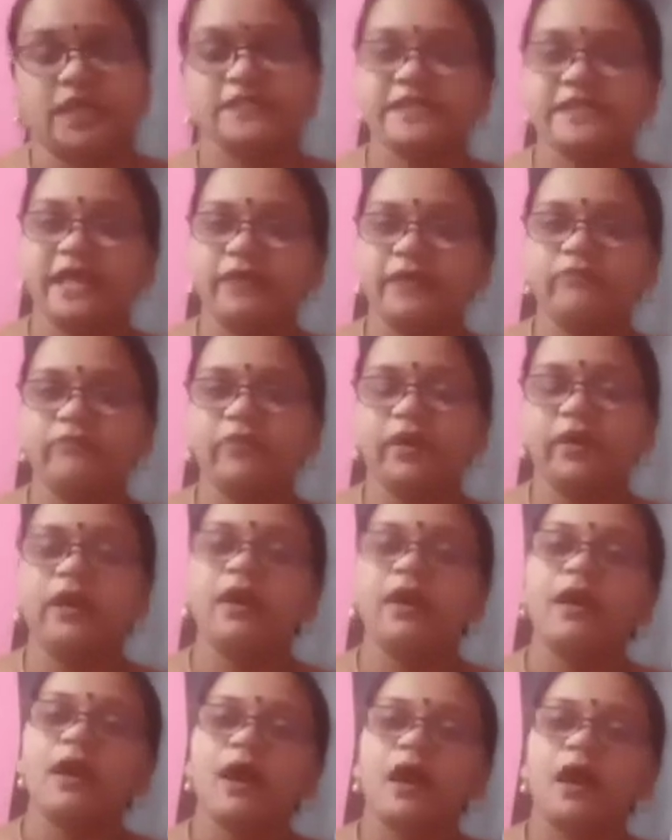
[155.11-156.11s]
Same
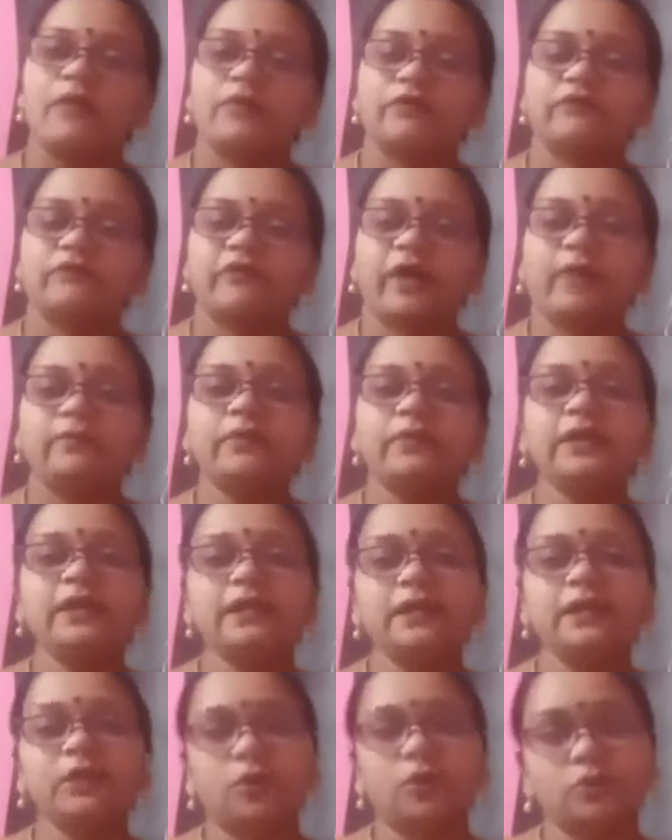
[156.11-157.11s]
way our
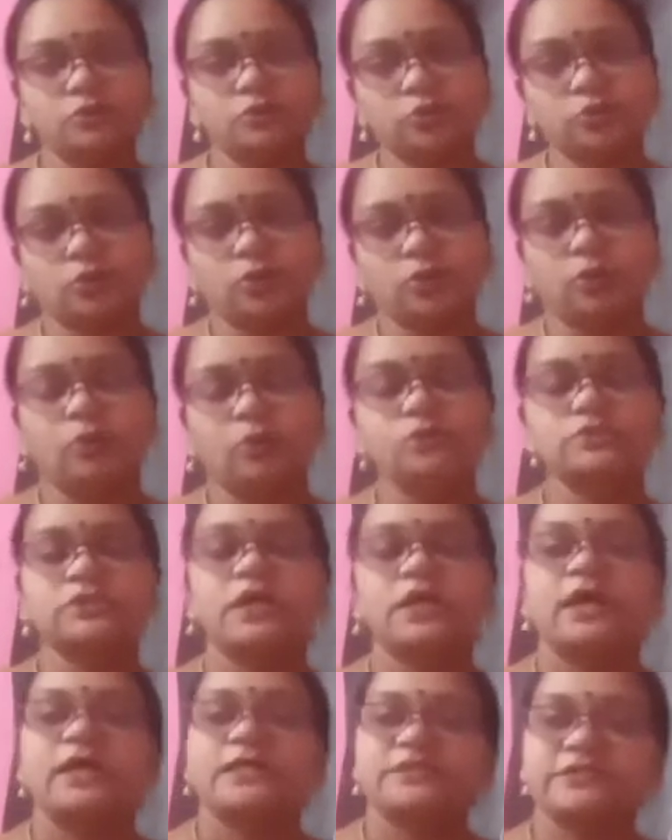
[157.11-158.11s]
family tree also
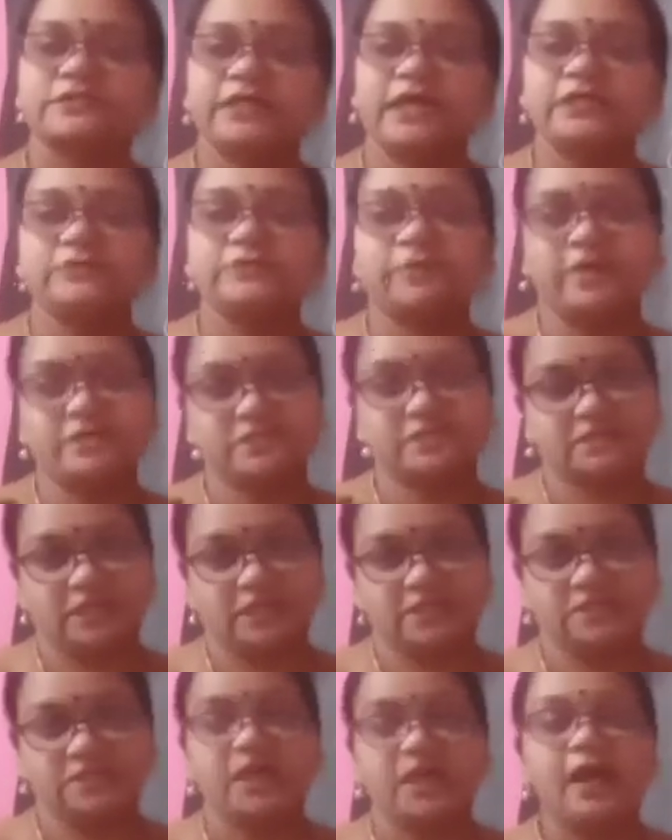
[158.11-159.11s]
grows stage by
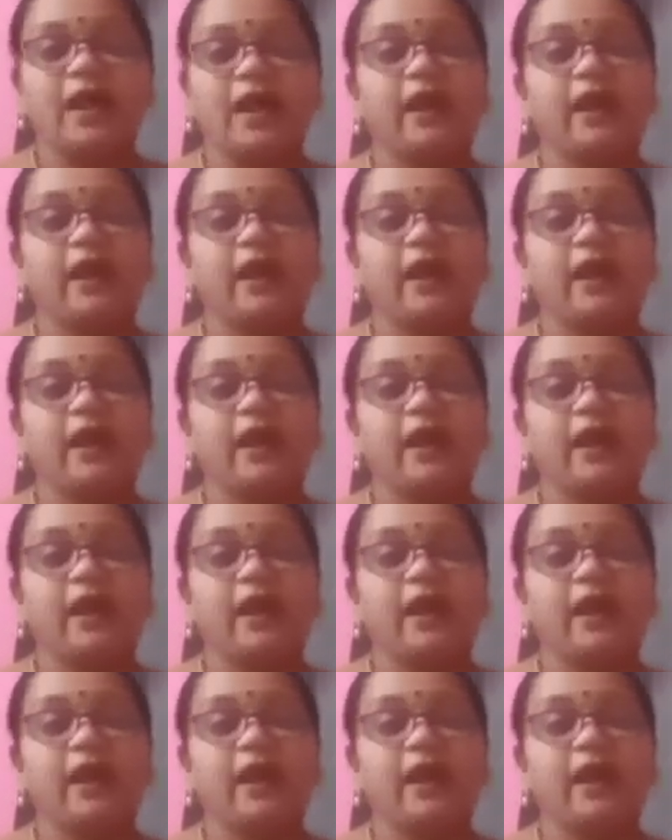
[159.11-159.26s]
stage.